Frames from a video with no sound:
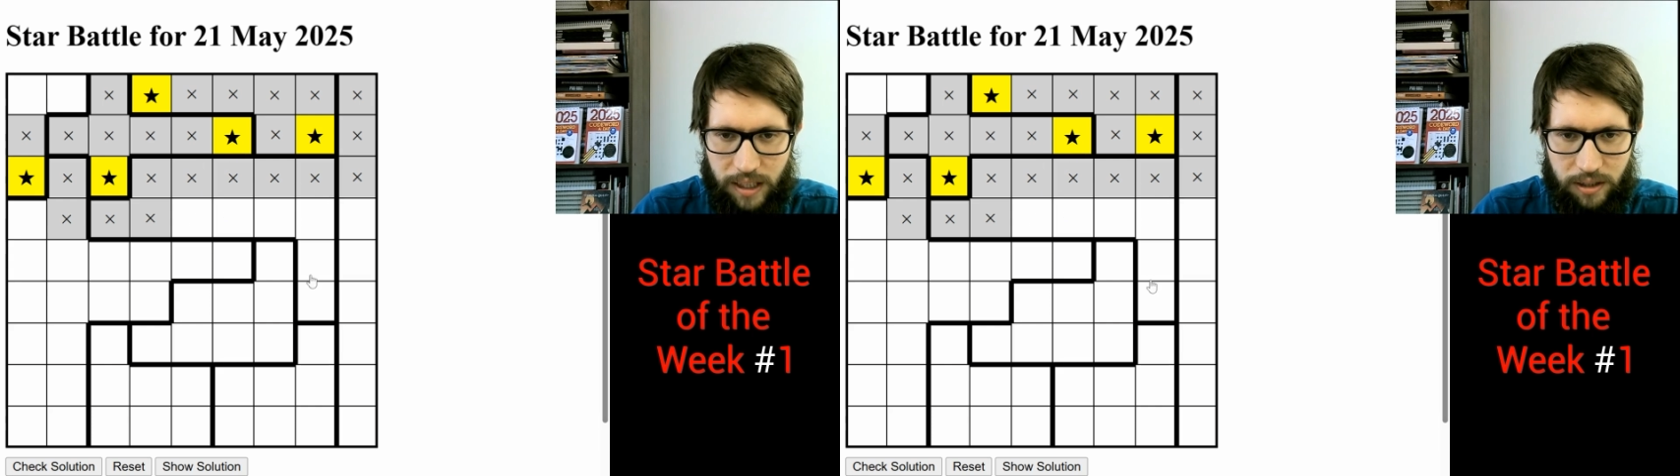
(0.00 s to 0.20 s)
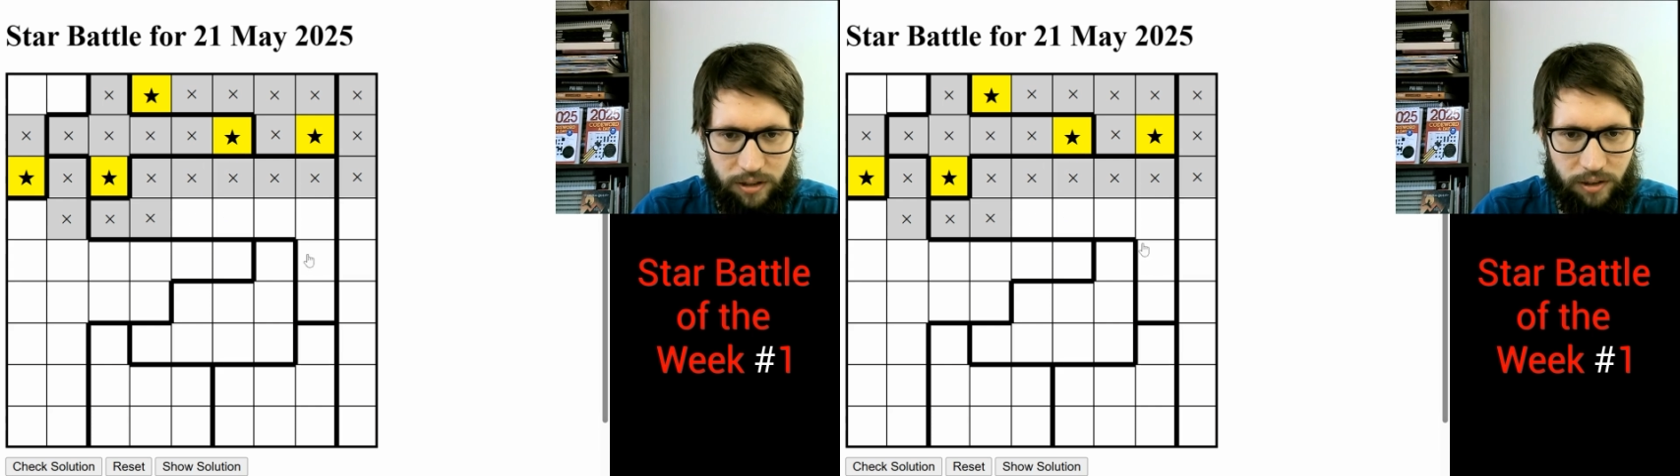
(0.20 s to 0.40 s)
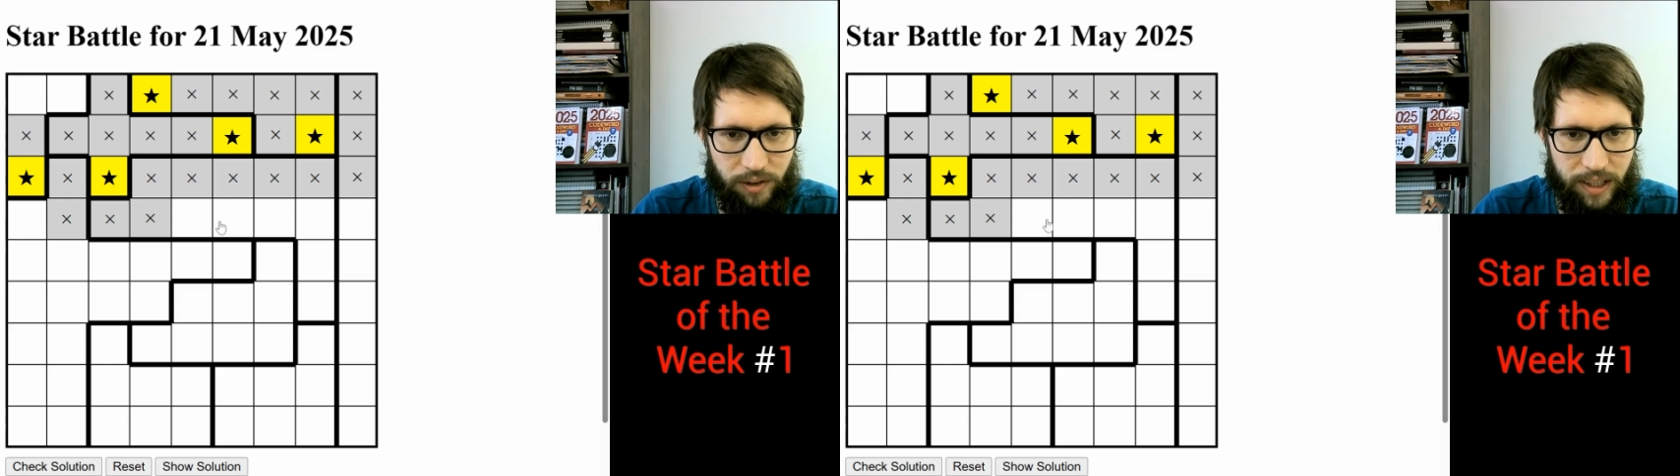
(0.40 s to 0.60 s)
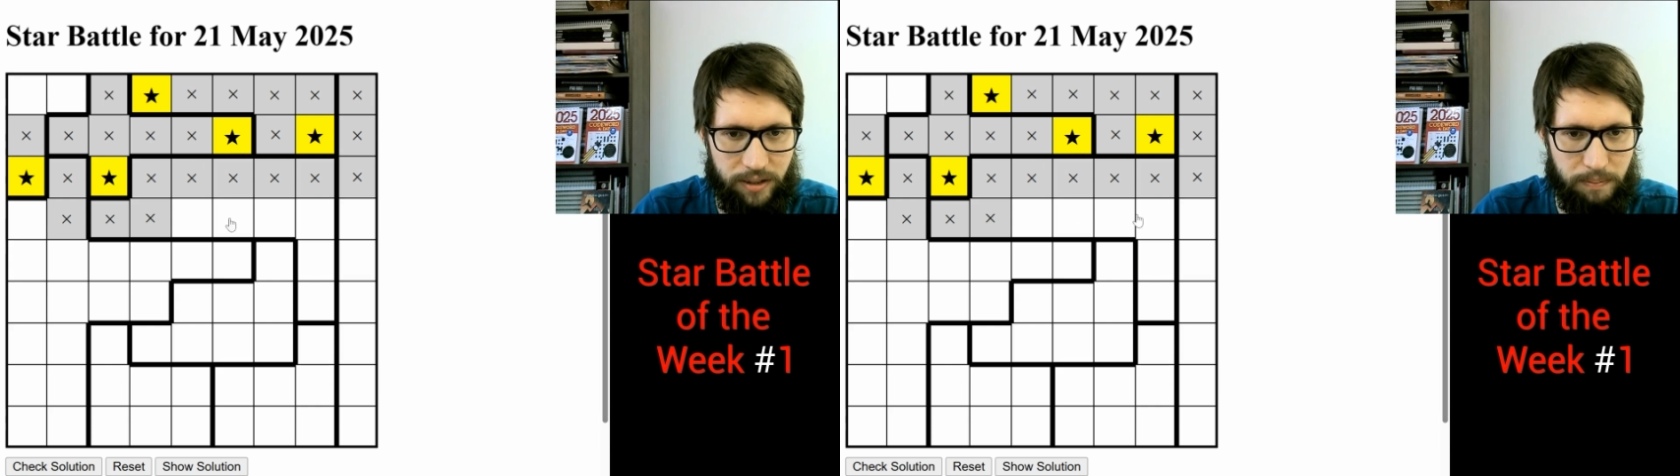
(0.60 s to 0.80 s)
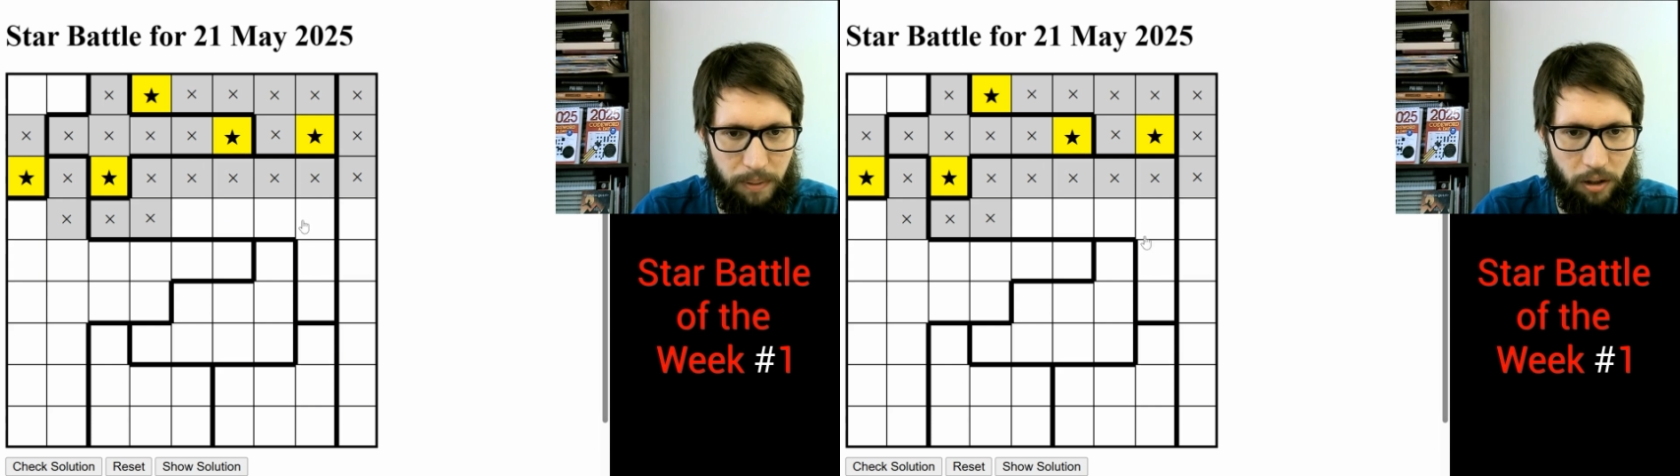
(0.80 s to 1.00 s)
into
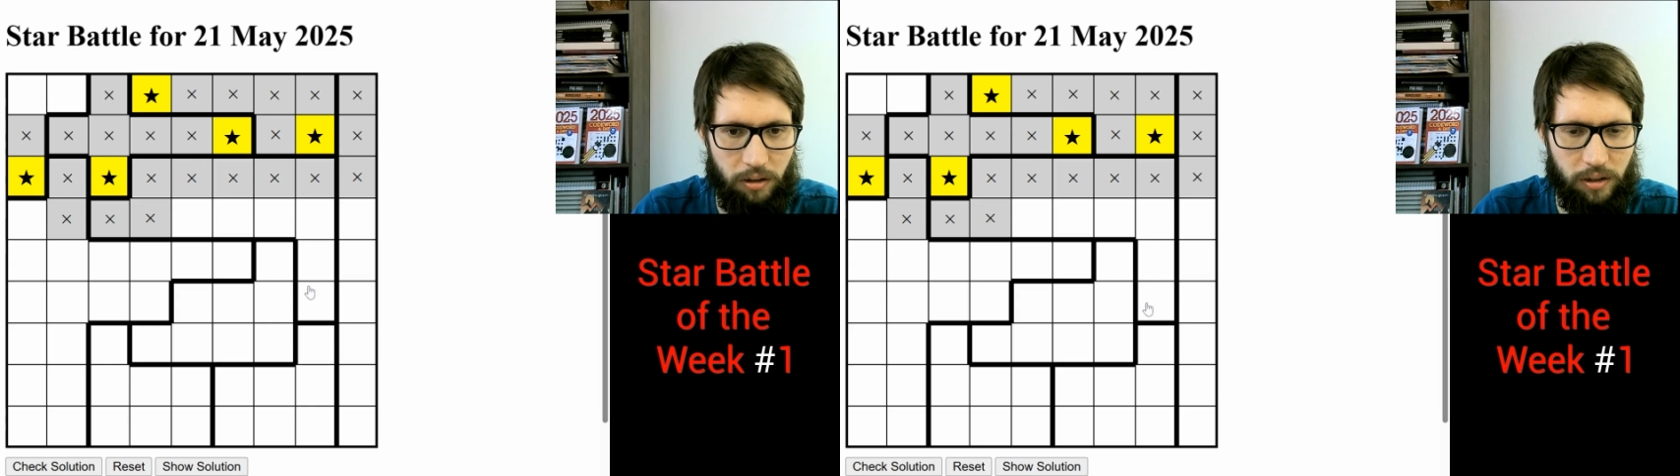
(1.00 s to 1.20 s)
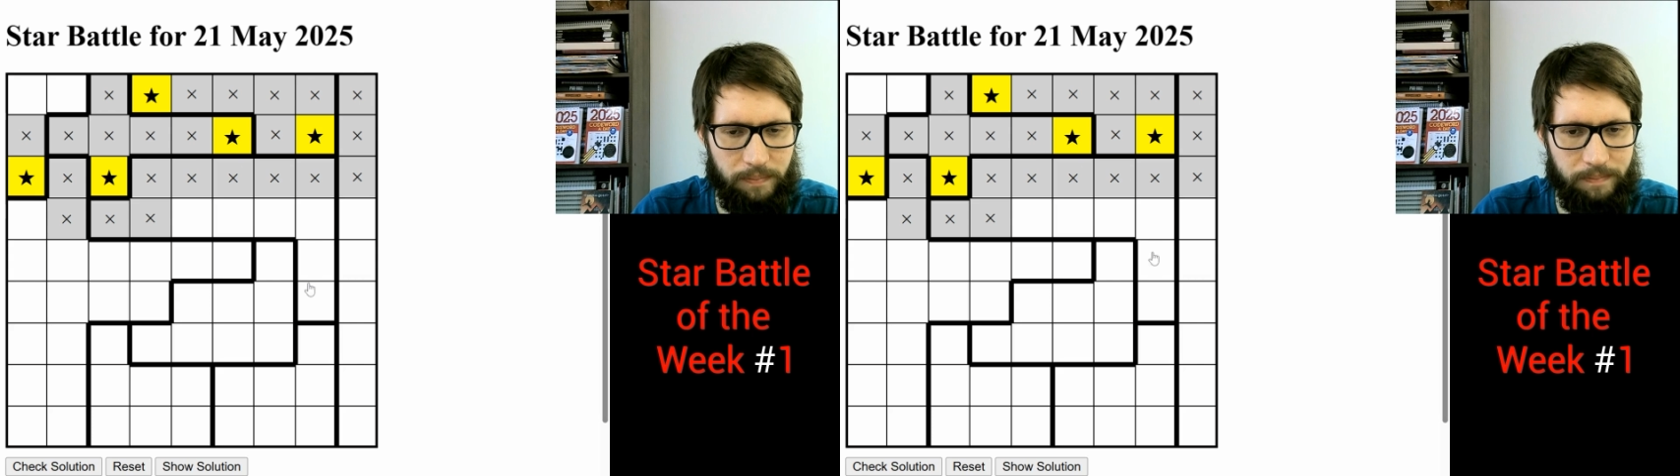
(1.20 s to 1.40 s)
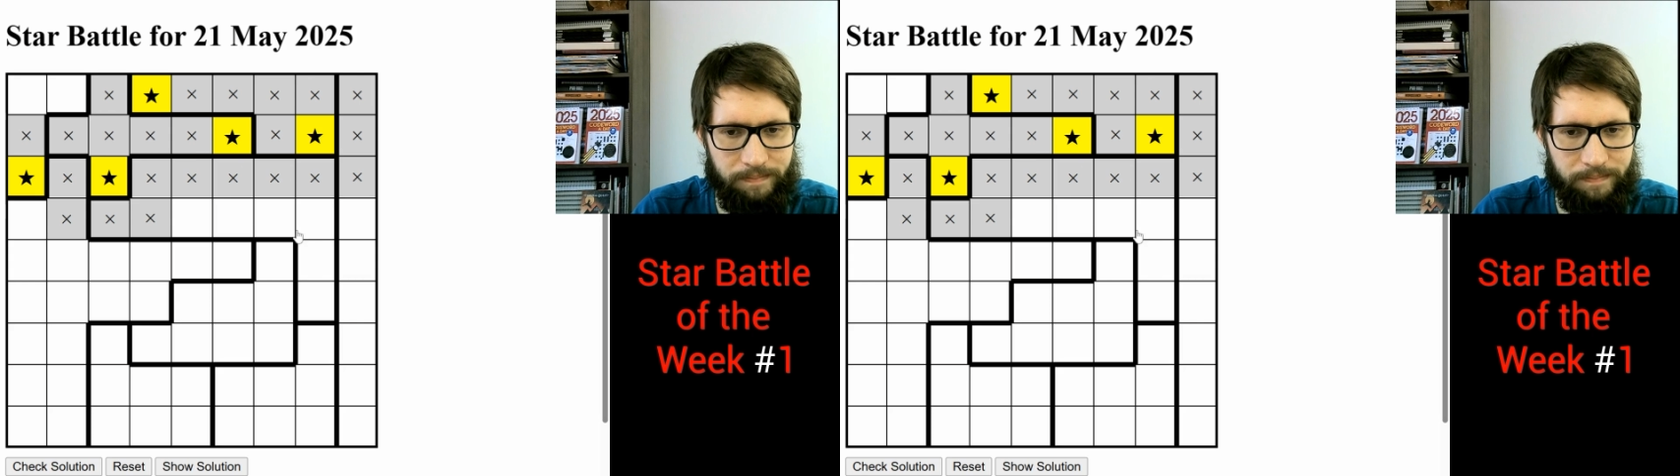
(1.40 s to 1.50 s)
this block.